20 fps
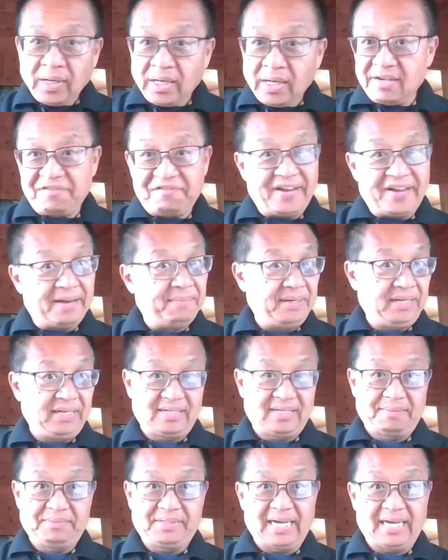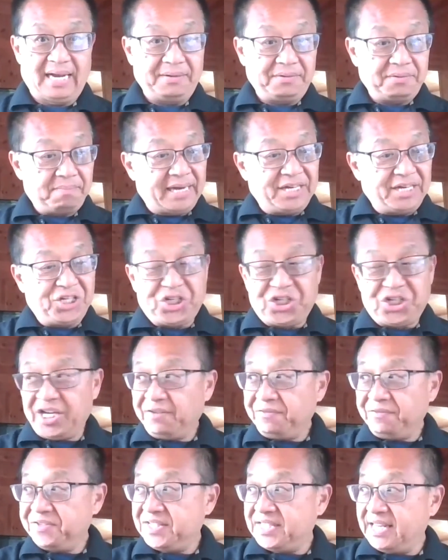than a family sometimes. My
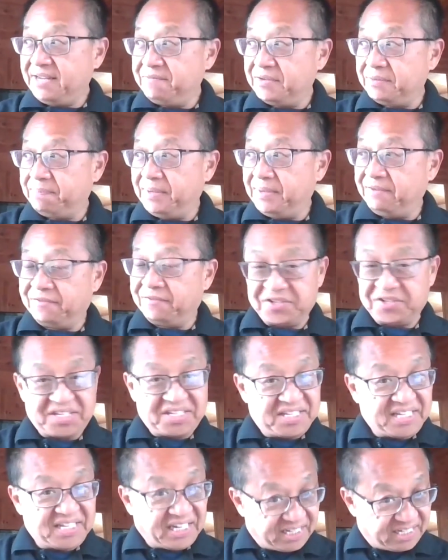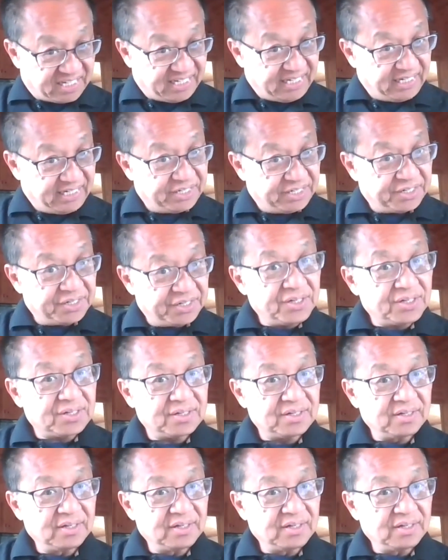chef stayed with me for 16 years.